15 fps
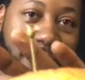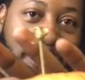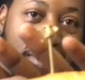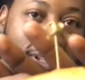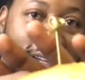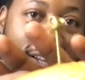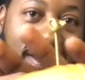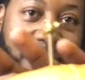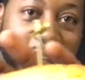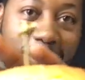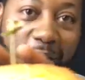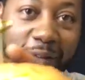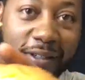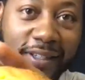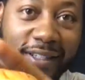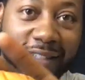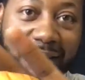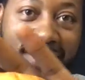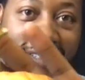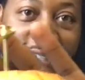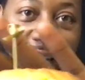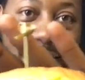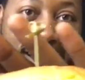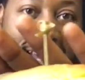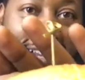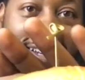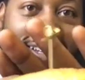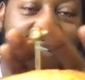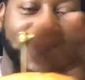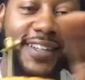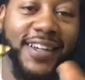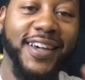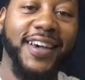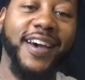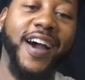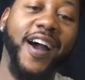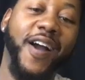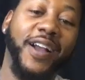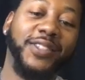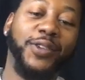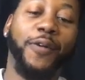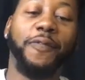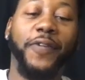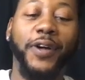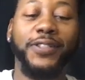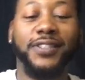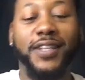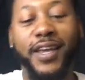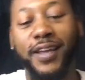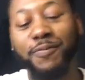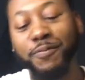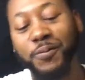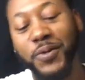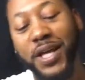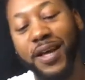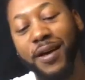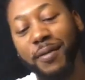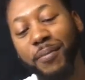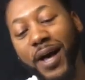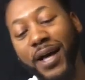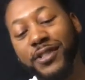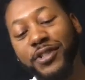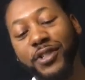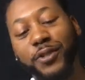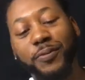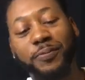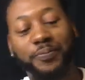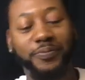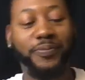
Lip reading: But there you go. See that? All right. So first thing, mind you,